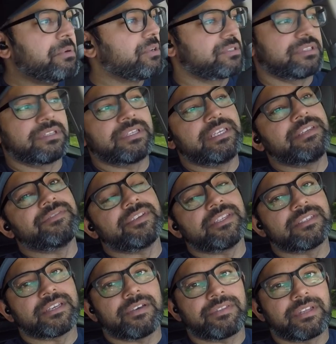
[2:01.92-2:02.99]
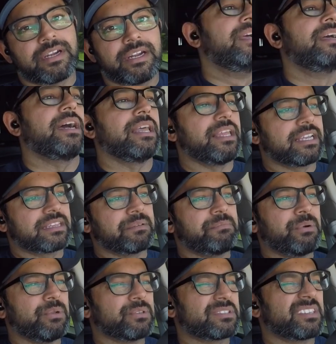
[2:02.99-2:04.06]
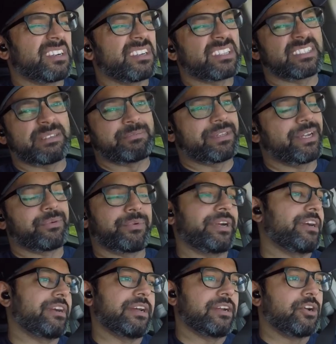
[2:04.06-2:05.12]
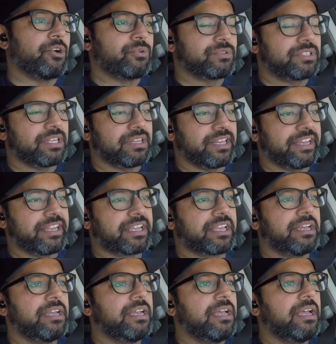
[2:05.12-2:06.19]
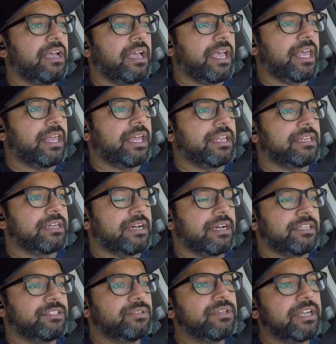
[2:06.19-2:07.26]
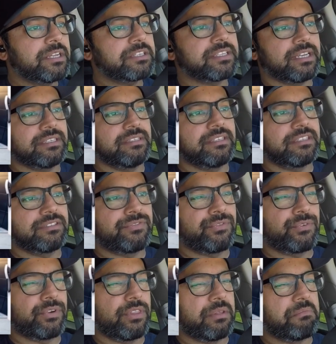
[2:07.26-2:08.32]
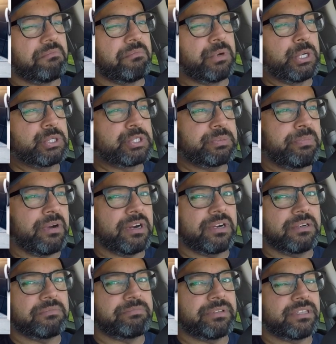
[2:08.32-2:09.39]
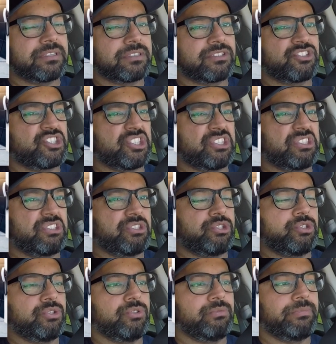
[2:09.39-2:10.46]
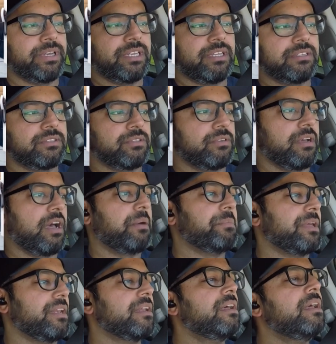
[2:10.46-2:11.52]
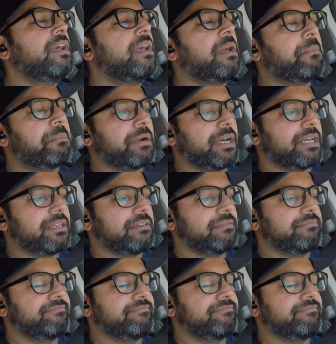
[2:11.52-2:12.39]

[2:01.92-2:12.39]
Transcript: most of the EVs out there. I like the Polestar, except that rear I don't like. And I do like Teslas for the most part, but there's just too many and too common. But